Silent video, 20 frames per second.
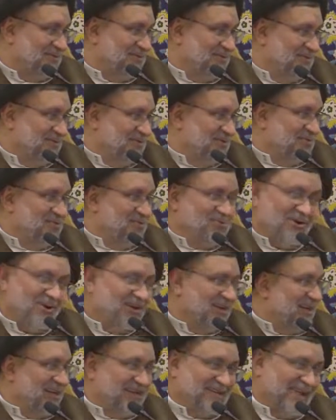You can't
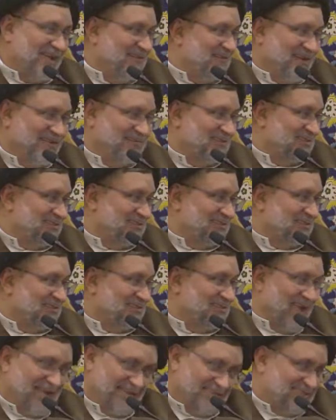get have everything
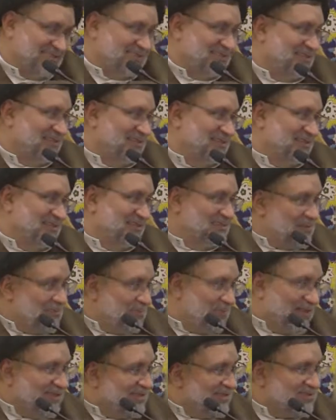nice. It's a
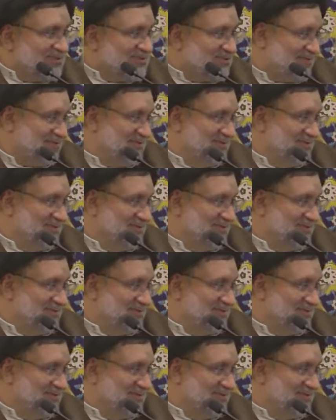package.